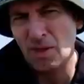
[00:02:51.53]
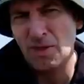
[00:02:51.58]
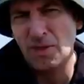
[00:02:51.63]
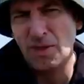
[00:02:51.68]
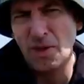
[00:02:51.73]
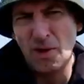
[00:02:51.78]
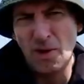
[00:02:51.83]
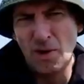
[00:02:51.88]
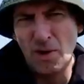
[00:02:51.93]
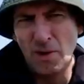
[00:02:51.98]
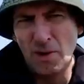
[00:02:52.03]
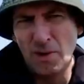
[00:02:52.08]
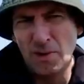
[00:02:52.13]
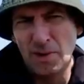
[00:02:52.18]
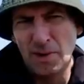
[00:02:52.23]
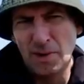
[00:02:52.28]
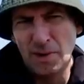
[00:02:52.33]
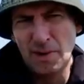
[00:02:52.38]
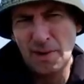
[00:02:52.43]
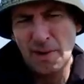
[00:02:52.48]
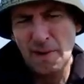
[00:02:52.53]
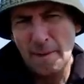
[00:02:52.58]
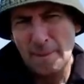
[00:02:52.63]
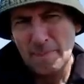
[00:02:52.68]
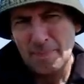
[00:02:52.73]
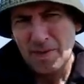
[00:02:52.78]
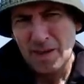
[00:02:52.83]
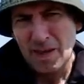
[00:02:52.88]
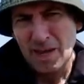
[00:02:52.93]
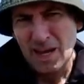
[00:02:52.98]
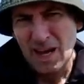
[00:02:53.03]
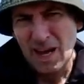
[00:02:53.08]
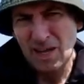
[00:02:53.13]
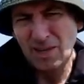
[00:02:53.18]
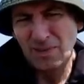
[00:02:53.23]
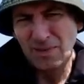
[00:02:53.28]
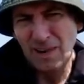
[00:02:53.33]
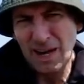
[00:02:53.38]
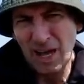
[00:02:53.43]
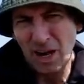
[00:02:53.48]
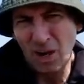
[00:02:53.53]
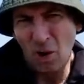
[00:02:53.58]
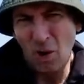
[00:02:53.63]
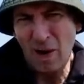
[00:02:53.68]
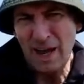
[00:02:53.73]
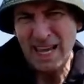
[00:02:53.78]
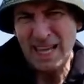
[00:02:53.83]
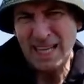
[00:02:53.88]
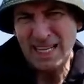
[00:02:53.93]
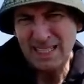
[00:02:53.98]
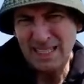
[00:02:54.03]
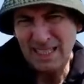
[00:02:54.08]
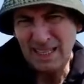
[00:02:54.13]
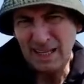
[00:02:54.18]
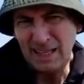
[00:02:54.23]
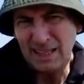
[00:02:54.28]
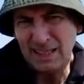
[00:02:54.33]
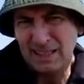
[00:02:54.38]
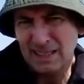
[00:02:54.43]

third. I just find it a lot easier.